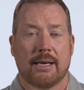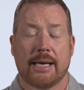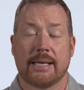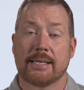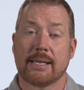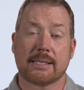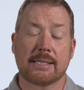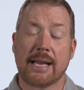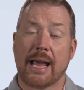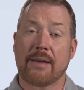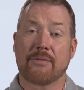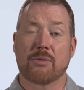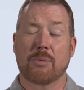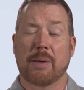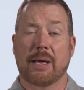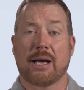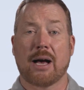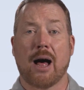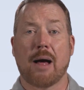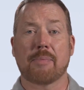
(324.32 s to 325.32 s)
It doesn't have to
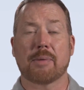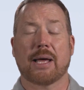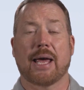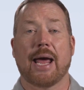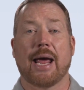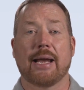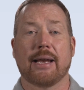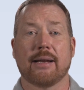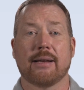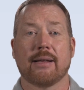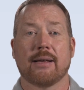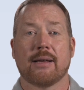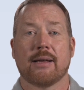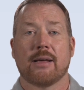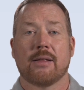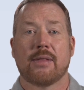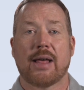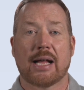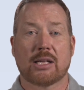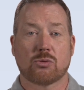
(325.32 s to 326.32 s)
be complicated.
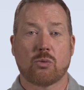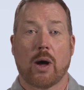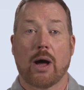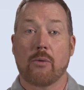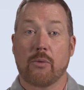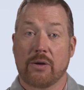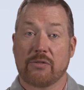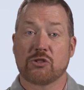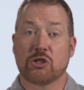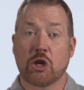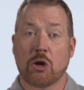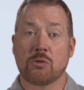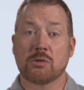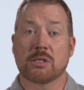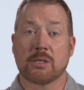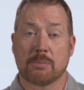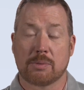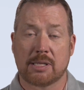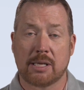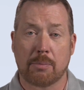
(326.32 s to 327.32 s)
That's why we've shown
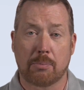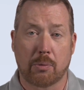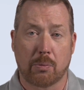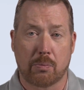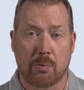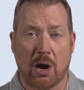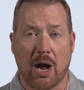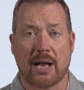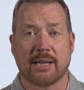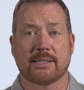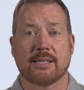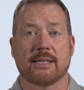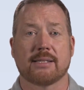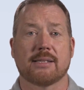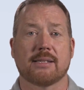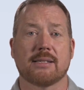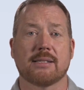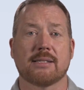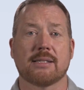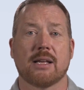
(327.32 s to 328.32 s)
some simple
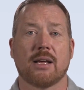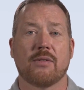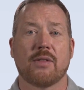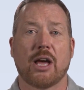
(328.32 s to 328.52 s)
processes